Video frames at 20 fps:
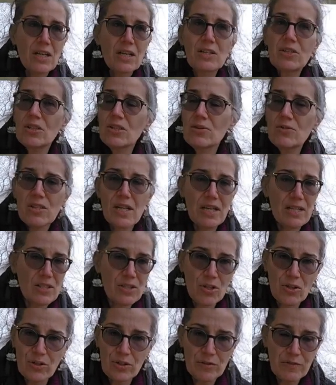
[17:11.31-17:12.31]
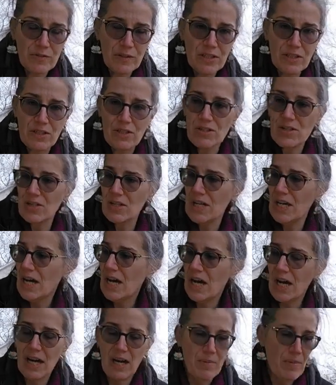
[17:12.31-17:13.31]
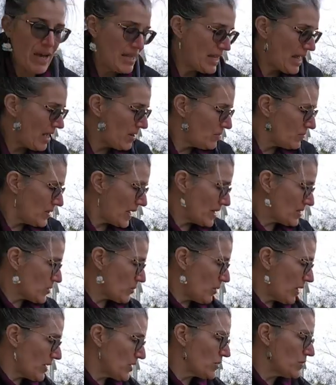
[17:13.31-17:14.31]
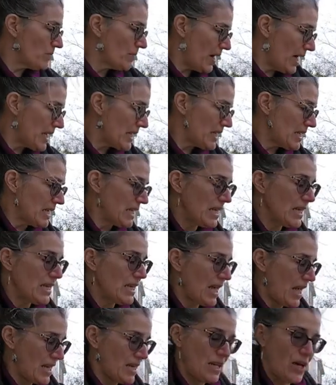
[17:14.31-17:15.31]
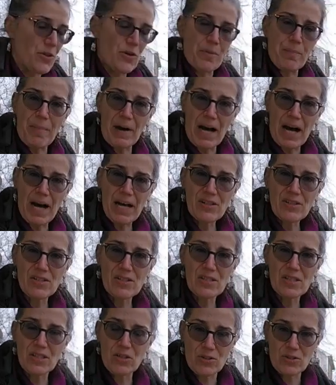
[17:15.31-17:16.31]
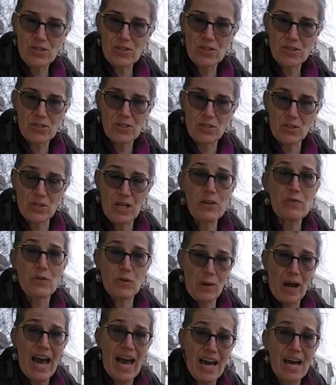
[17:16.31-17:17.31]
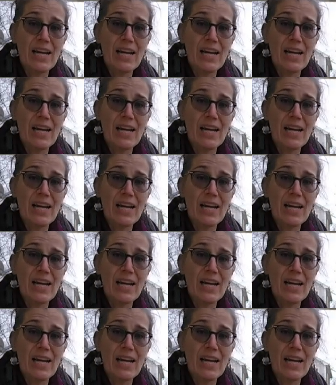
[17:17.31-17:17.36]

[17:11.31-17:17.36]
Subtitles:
Use internal feeders. And that's why you might need another box. If you